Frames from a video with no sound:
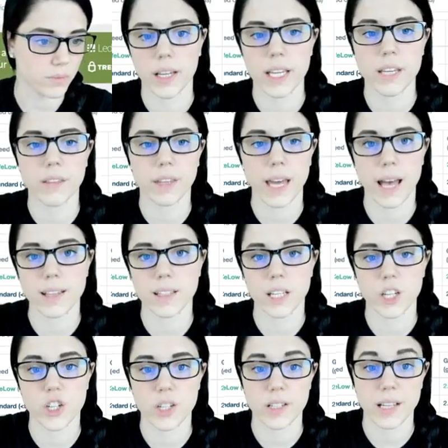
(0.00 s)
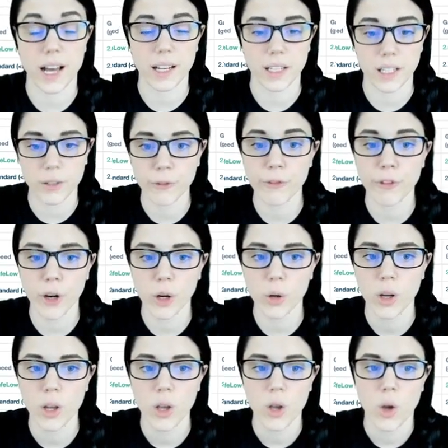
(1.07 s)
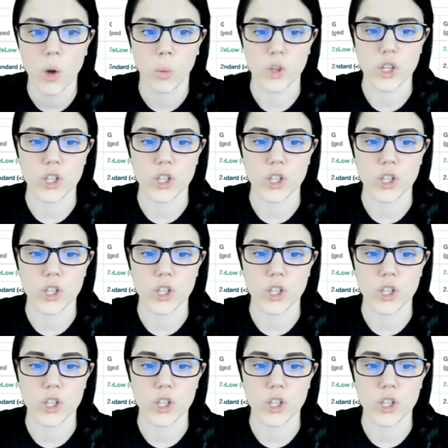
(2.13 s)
ethgasstation.info,